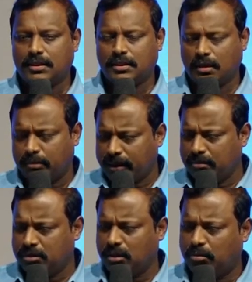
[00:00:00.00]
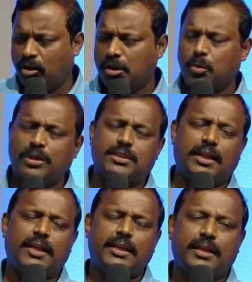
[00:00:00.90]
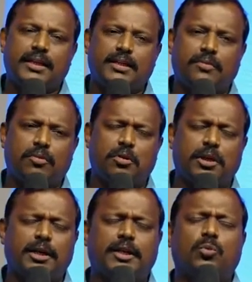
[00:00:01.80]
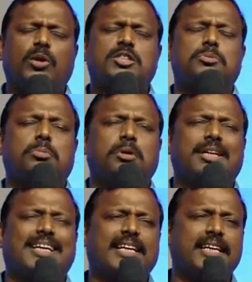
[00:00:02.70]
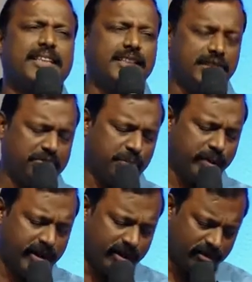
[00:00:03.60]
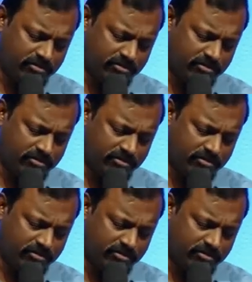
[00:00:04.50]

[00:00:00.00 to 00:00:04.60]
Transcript: The boy was lying on the floor and he was crying with pain.